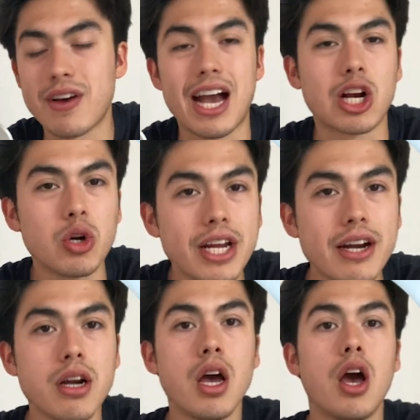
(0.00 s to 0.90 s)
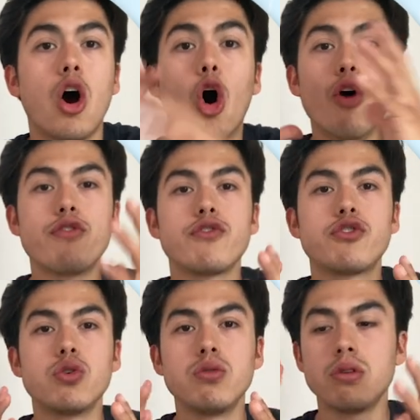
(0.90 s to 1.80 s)
a clear
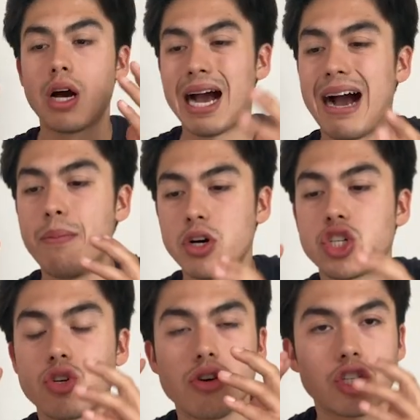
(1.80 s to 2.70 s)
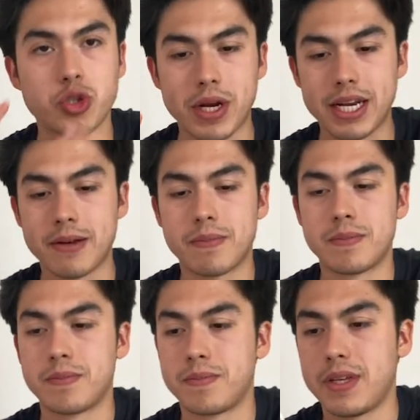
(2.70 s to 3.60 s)
overview how much you are training.
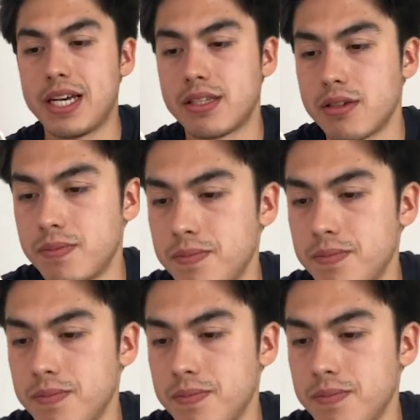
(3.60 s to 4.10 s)
Enter.